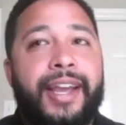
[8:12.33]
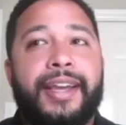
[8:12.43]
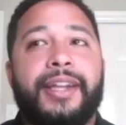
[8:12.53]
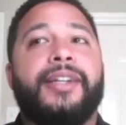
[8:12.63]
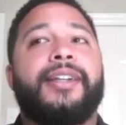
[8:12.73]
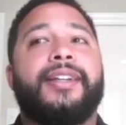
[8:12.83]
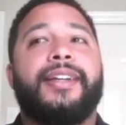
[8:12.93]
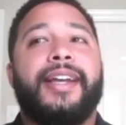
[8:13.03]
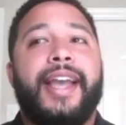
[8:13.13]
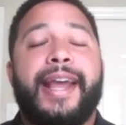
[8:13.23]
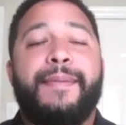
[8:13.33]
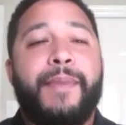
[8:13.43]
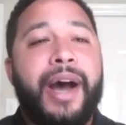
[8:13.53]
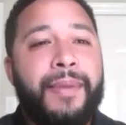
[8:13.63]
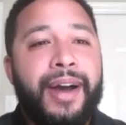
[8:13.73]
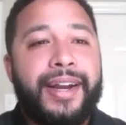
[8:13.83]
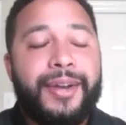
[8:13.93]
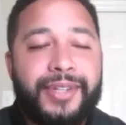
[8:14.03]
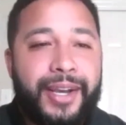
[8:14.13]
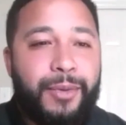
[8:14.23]
And in my mind, I
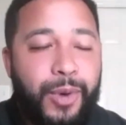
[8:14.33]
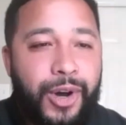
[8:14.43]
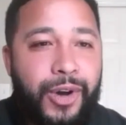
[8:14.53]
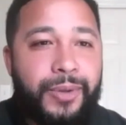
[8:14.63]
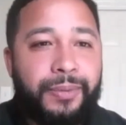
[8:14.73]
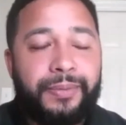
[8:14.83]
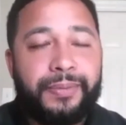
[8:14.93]
was like, well,